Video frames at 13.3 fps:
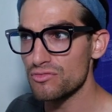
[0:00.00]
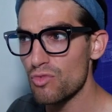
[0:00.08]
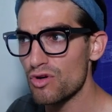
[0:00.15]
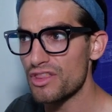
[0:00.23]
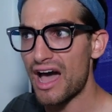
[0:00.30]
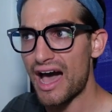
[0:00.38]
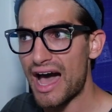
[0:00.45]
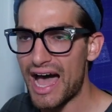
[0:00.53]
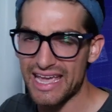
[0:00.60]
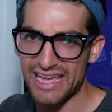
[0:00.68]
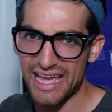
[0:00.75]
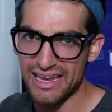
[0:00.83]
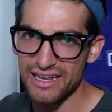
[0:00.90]
more the
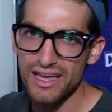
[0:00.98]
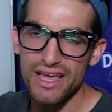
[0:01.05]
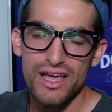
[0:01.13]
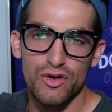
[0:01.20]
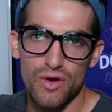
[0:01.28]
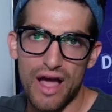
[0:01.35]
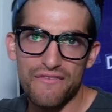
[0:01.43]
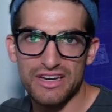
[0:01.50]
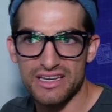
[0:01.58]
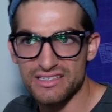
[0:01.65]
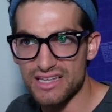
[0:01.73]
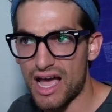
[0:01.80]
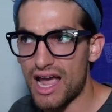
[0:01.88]
high-end graphic
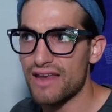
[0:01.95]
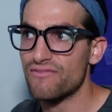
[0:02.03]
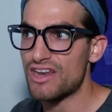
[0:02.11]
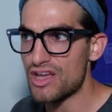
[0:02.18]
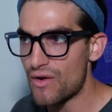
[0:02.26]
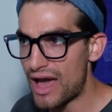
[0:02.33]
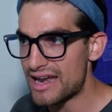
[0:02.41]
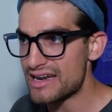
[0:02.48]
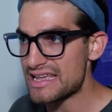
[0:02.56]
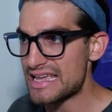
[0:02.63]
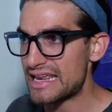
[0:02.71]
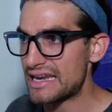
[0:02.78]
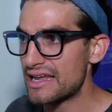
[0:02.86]
design, video
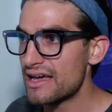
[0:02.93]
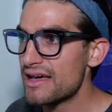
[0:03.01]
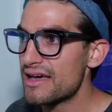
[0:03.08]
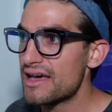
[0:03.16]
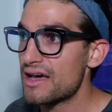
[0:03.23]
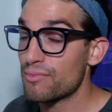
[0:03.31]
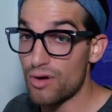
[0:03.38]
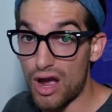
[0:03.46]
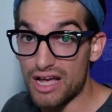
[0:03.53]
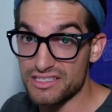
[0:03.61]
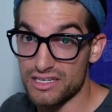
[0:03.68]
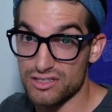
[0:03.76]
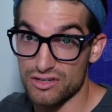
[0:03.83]
editing
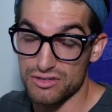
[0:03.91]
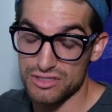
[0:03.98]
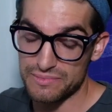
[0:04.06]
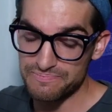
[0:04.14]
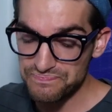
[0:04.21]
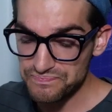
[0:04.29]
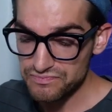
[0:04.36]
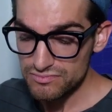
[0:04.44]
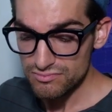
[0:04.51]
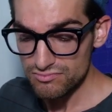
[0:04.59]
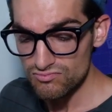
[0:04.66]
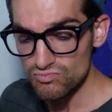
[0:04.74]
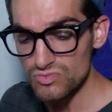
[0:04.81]
processors.
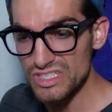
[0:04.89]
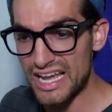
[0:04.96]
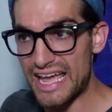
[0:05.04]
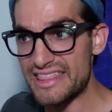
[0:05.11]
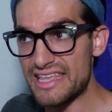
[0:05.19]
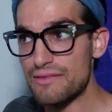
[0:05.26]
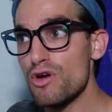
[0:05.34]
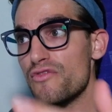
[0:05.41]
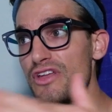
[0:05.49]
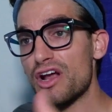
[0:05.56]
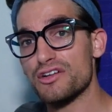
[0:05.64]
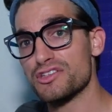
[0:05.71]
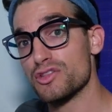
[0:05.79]
And then moving
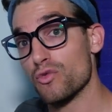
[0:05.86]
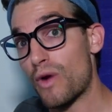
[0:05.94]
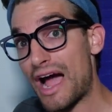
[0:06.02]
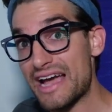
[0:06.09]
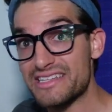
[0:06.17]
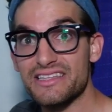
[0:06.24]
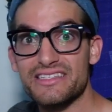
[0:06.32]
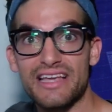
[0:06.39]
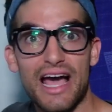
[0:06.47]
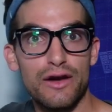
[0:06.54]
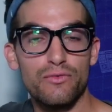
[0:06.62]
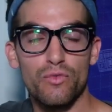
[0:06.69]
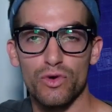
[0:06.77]
on to the Ryzen
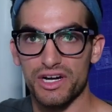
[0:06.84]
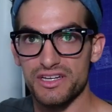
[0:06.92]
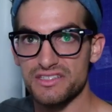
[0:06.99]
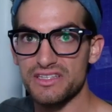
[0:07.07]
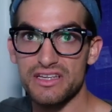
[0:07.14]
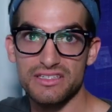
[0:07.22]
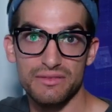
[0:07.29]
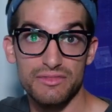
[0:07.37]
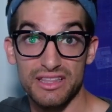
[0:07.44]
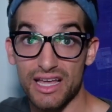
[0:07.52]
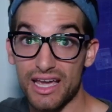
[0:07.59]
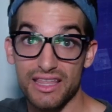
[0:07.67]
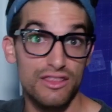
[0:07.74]
side, we're going to see something
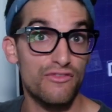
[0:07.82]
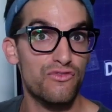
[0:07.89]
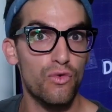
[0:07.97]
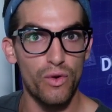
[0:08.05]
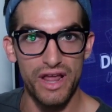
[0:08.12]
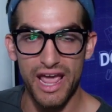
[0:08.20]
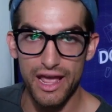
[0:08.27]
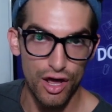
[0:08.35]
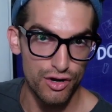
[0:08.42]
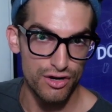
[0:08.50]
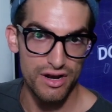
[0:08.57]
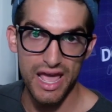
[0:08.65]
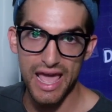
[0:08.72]
like the forty-eight hundred